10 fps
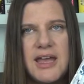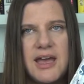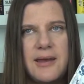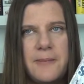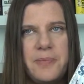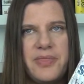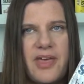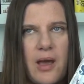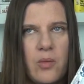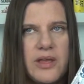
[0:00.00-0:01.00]

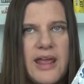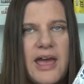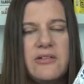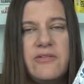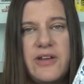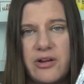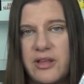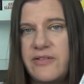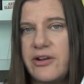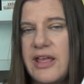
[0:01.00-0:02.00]
that one had a
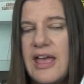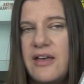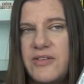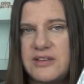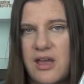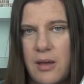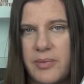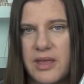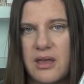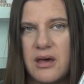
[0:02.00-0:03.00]
very, very heavy
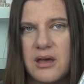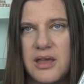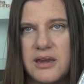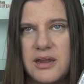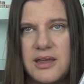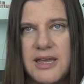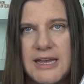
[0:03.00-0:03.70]
topic on